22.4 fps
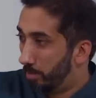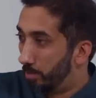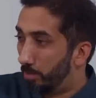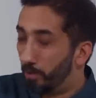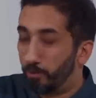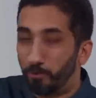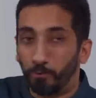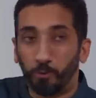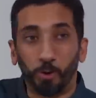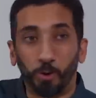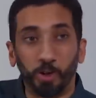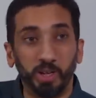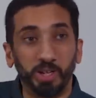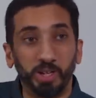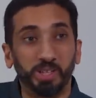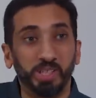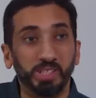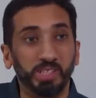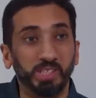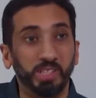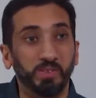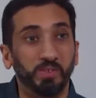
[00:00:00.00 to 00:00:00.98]
before
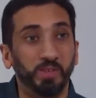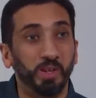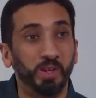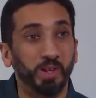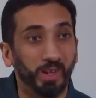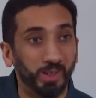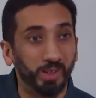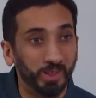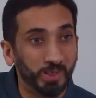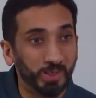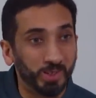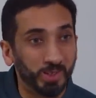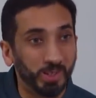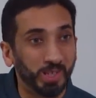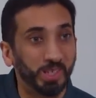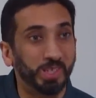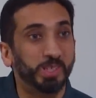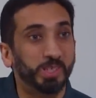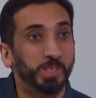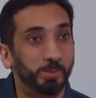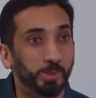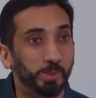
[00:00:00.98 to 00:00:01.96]
it is even knowledge,
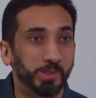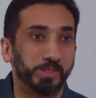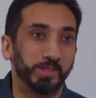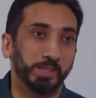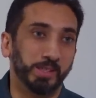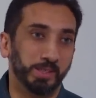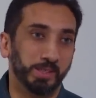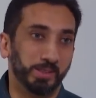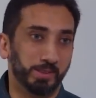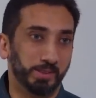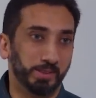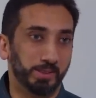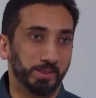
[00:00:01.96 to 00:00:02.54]
it is a mercy.